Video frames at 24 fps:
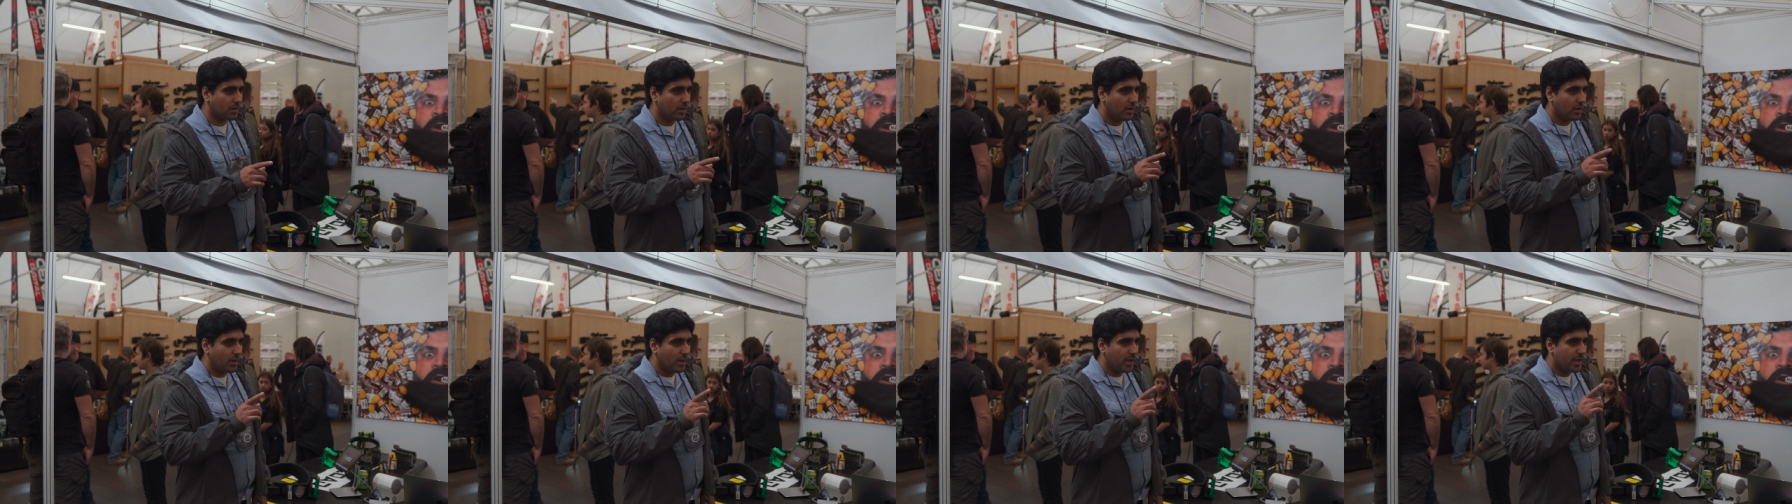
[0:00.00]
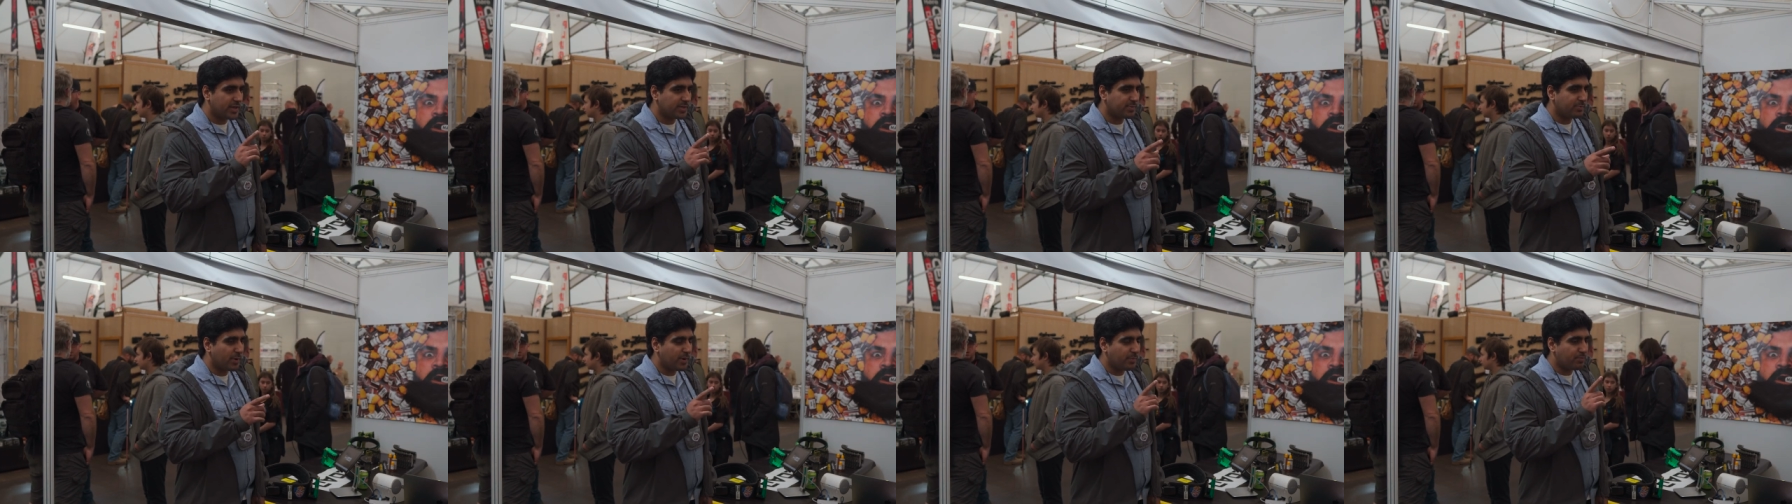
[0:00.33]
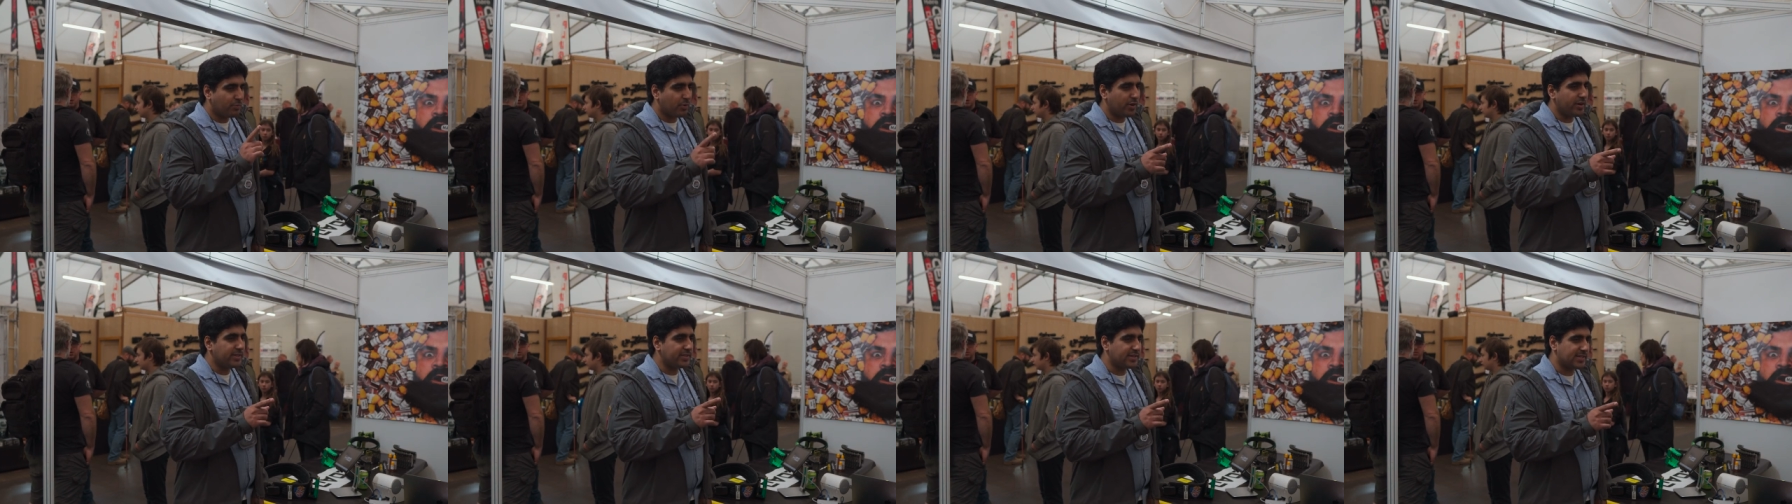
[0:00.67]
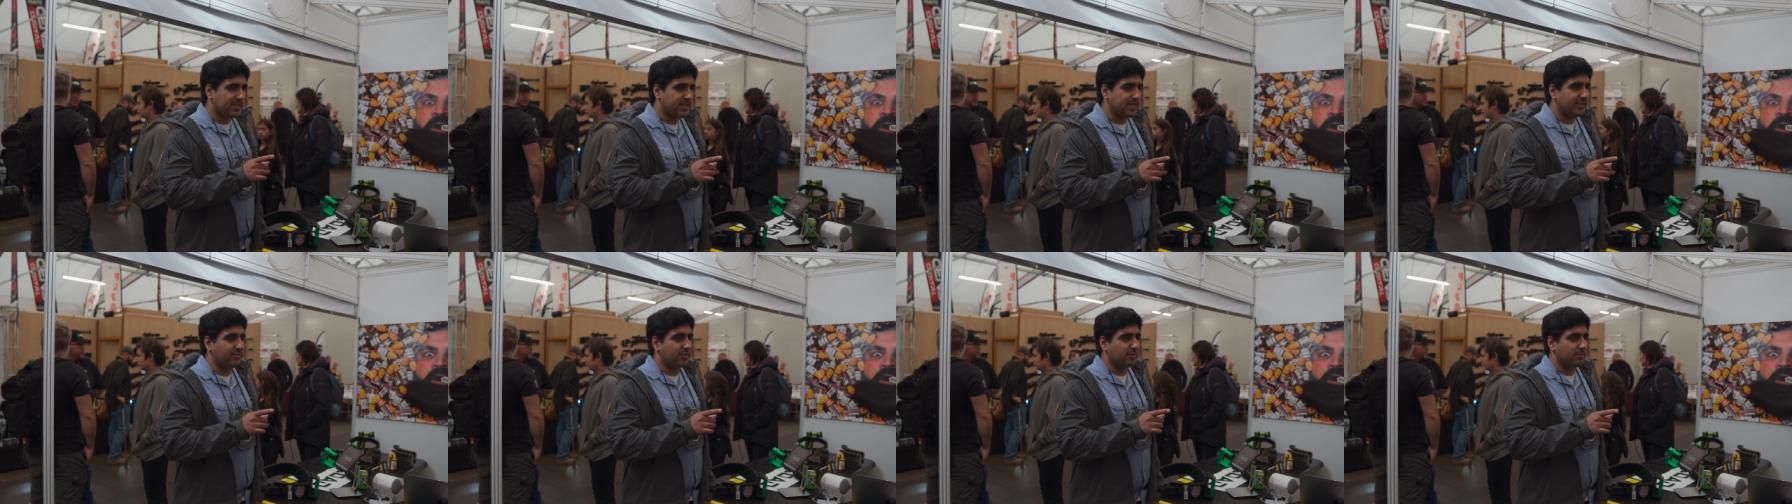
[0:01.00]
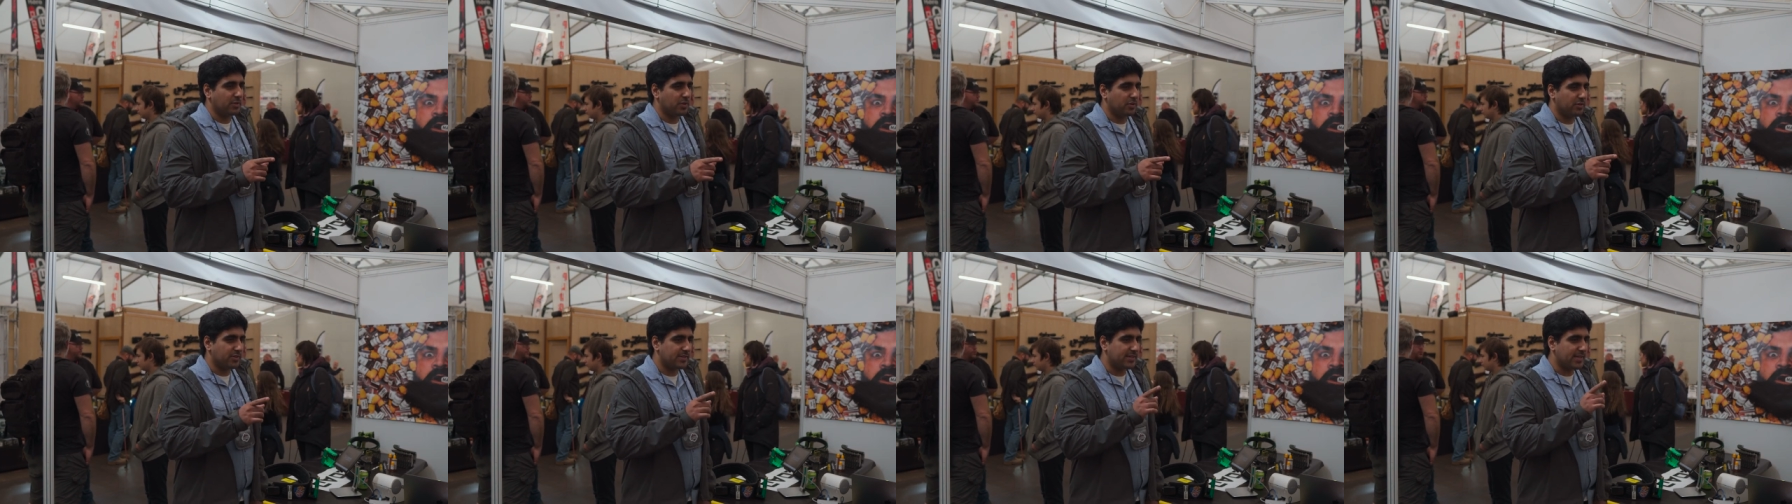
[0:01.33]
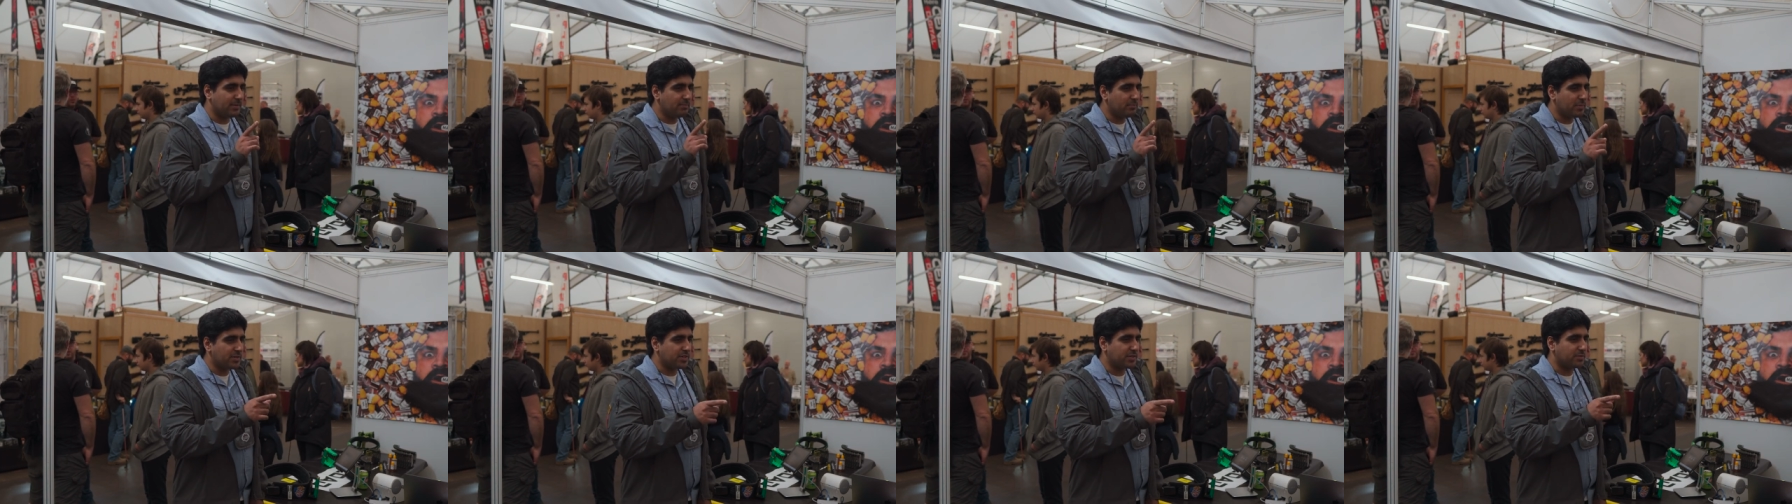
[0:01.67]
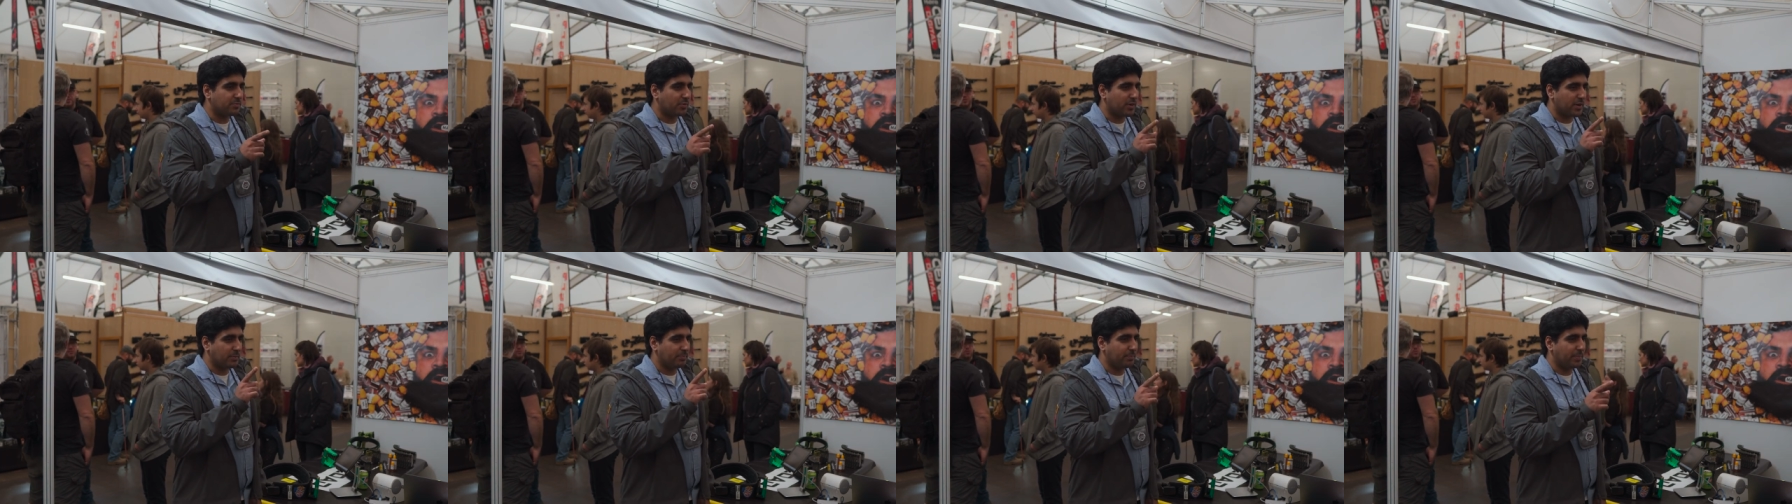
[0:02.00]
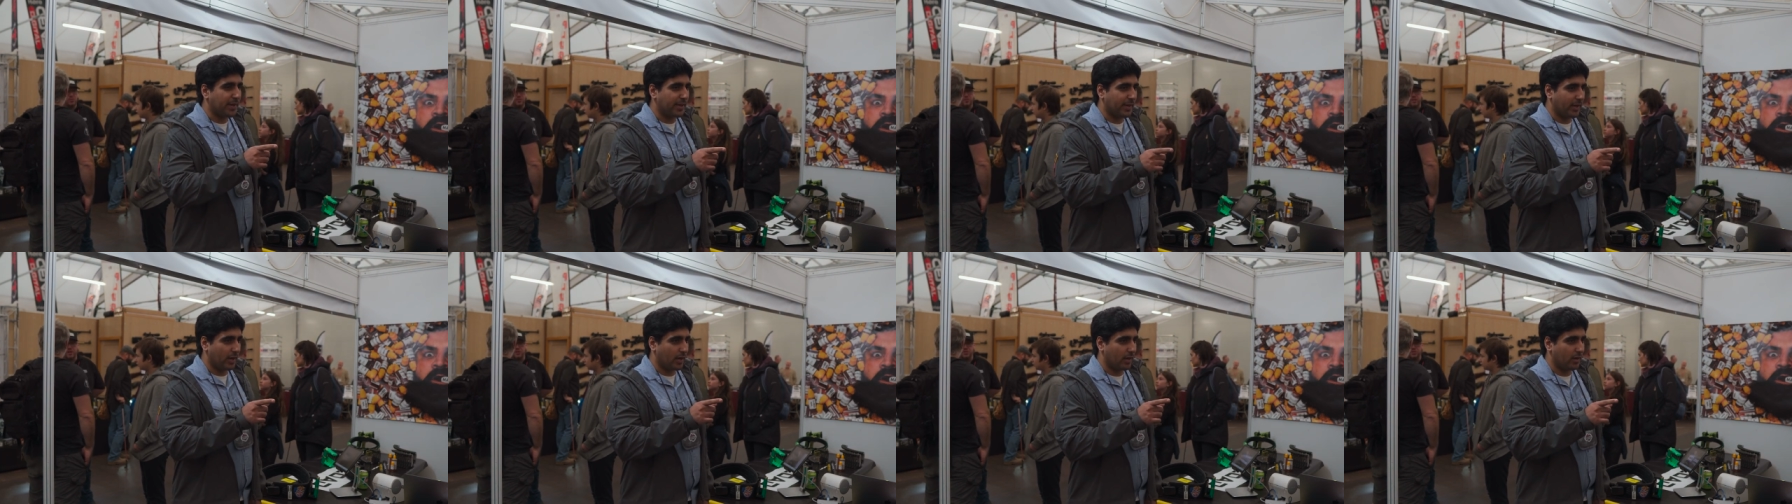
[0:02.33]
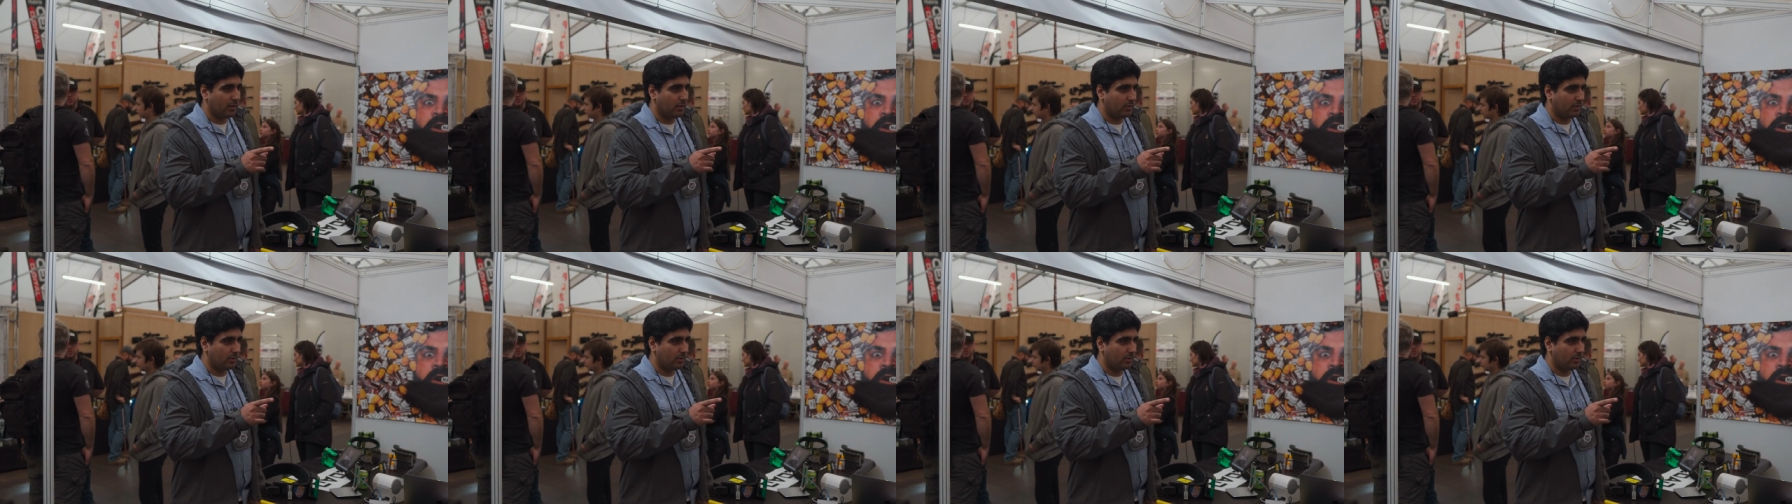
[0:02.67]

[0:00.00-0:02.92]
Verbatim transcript: Yeah. Is my brain deceiving me, or is that muzzle brake bigger?